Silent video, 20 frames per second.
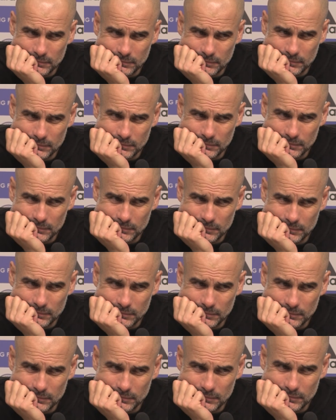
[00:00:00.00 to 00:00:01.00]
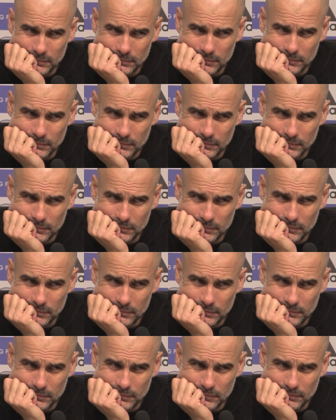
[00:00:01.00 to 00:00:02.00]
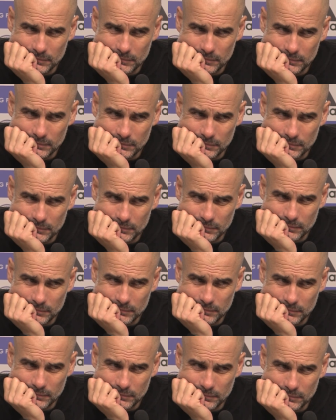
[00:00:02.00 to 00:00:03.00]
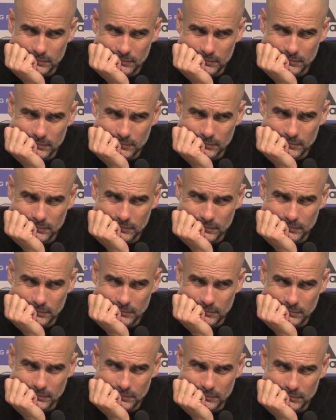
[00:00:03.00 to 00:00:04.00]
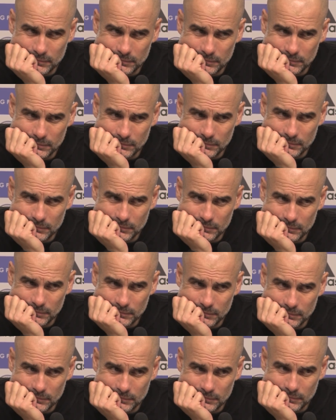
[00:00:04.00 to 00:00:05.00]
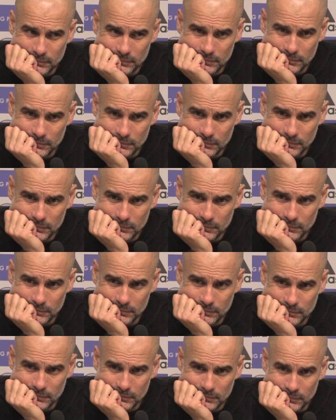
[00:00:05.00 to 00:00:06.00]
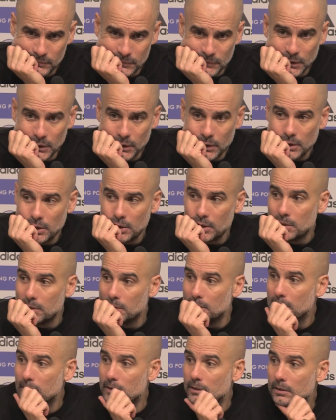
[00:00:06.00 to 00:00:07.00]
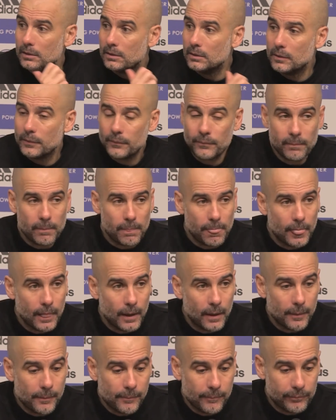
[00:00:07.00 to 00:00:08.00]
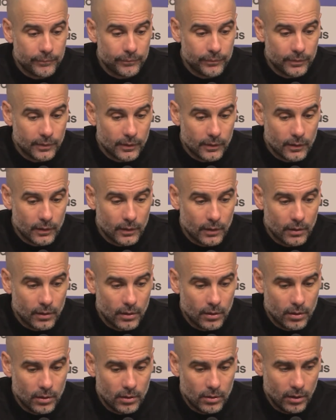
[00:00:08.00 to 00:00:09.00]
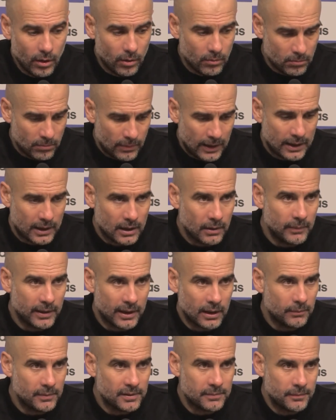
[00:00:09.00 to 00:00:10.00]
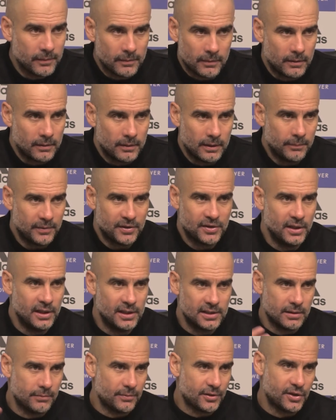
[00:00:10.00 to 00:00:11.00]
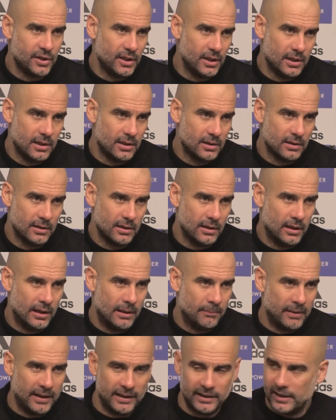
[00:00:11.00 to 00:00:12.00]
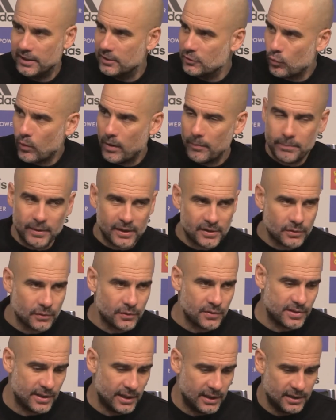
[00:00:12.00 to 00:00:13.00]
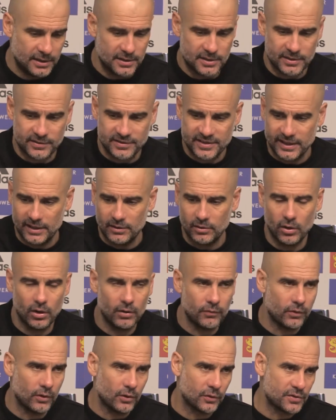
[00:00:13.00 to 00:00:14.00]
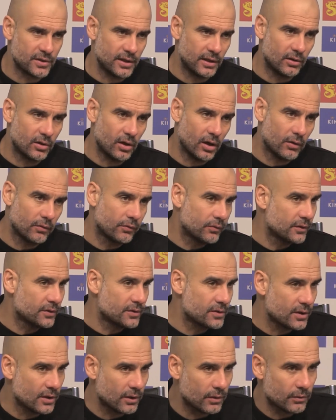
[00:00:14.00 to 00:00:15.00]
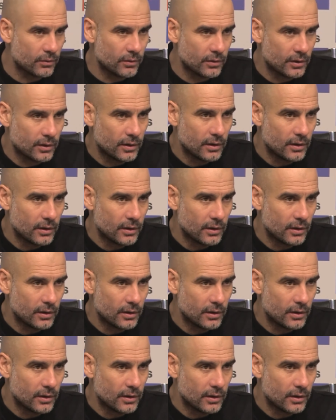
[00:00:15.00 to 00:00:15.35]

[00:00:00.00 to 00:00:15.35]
Chelsea and Tottenham. Is, is, is that concerning to you? Is that something you should be worried about? That it does make mistakes. No, Mike, I mean, the machine is the machine, and but there is one person who says sent off or not sent off. So,